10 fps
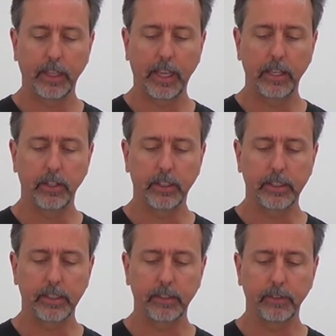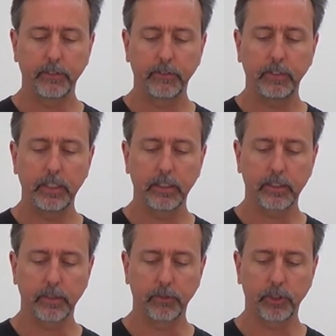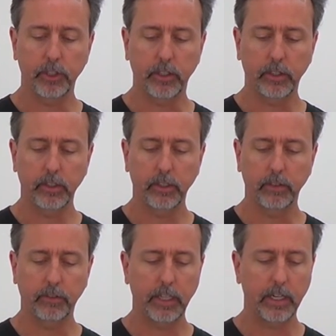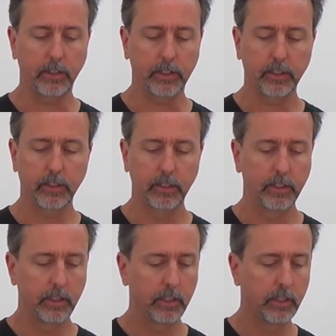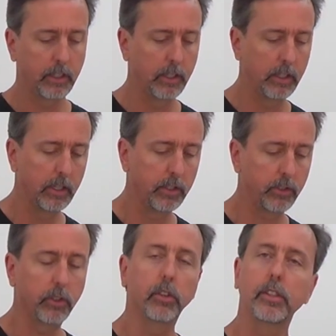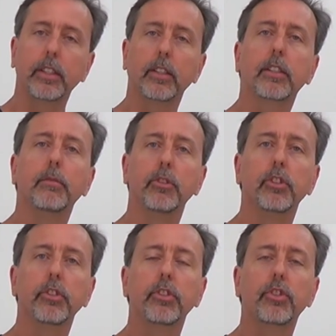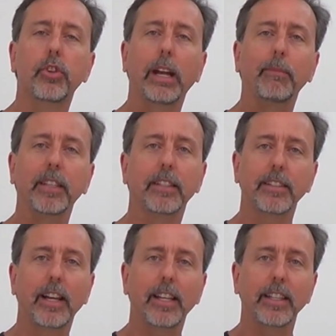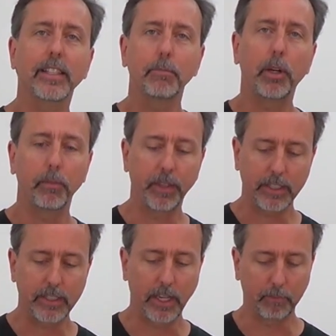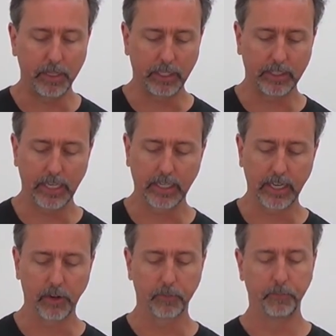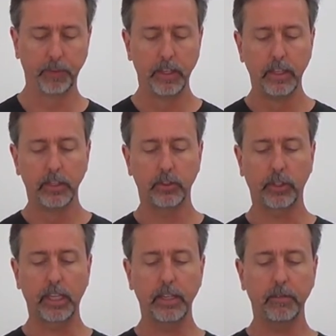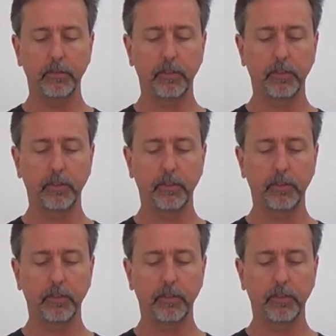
and you can still feel some chunks of carrots. There's still some juice trapped inside this pulp that's not being taken out. Again,